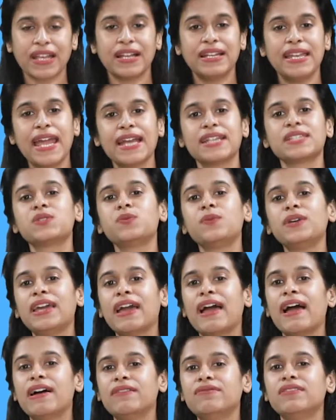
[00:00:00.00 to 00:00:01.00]
Next, we
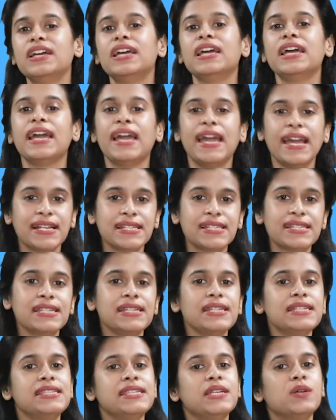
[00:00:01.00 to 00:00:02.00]
have X
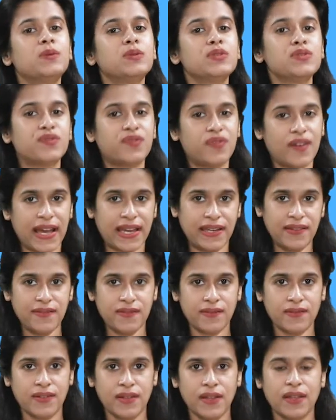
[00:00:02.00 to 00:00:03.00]
is equal to 5
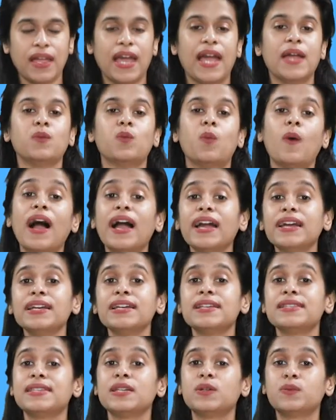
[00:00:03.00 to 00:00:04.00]
and Y
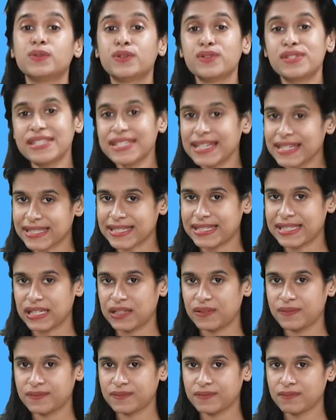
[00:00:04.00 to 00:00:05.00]
is equal to 60.
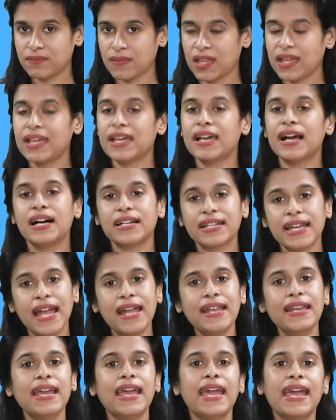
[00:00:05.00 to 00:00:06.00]

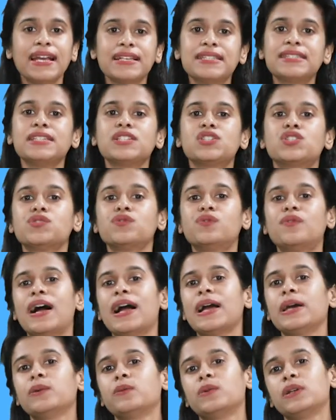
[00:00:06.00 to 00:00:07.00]
Again, X is to
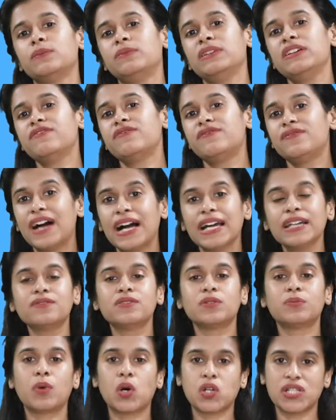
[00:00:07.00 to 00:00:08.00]
Y will be 5
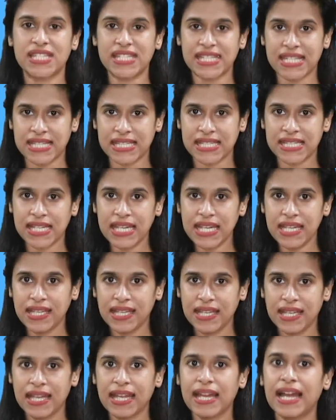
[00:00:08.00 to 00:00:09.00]
upon 60,
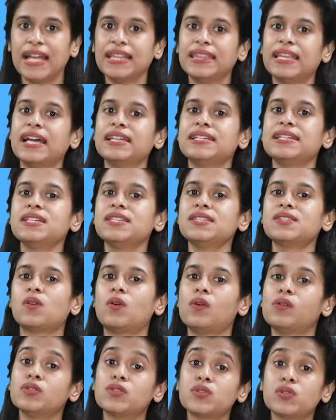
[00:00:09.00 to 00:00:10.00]
and that is
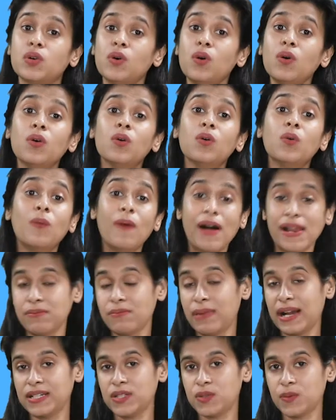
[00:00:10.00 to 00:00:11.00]
also 1
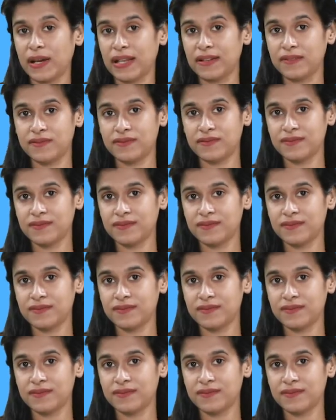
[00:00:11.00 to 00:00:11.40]
by 12.